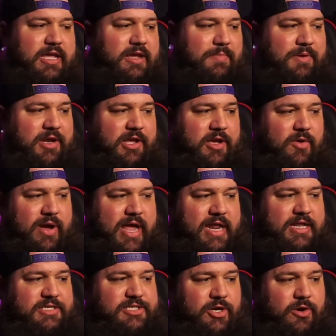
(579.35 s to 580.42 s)
I'm gonna go ahead
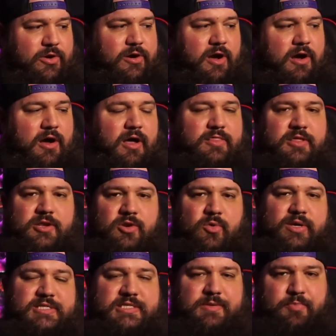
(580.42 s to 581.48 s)
and turn on the
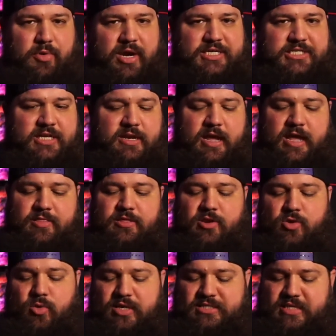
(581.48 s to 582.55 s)
noise suppression and the
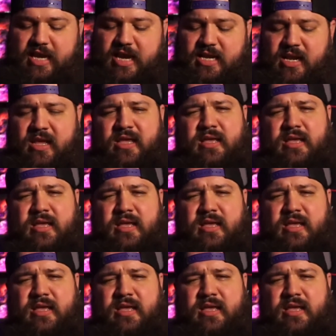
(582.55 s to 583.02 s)
noise gate